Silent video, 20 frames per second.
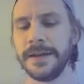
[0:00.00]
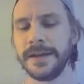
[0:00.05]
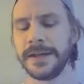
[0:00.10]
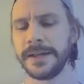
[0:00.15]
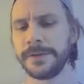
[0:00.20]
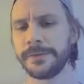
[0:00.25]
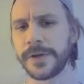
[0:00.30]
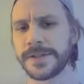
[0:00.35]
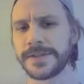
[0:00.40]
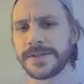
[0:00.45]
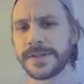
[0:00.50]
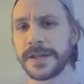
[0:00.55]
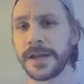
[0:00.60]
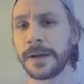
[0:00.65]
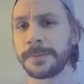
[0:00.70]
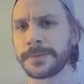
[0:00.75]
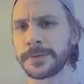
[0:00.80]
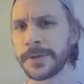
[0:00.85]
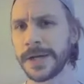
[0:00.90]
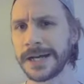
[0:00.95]
He runs the
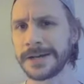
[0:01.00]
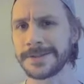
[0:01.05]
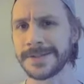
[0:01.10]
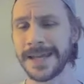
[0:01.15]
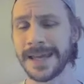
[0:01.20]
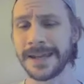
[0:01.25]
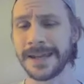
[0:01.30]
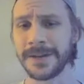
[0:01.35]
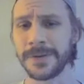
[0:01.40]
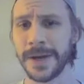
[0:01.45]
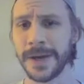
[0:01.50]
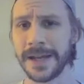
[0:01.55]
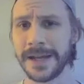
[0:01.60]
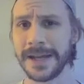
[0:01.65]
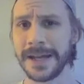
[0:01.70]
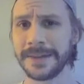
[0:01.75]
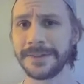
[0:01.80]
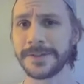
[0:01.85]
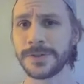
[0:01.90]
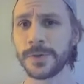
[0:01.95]
Umbral Owls anyway,
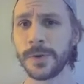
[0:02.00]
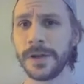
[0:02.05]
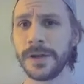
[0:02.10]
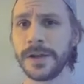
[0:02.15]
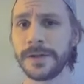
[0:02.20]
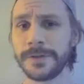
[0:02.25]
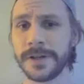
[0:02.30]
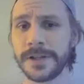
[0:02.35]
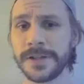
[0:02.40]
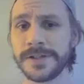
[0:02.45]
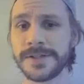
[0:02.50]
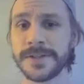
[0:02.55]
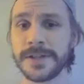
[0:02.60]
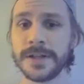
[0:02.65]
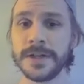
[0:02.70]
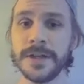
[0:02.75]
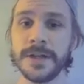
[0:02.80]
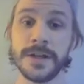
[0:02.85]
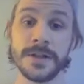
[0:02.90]
and the Twilight Runners.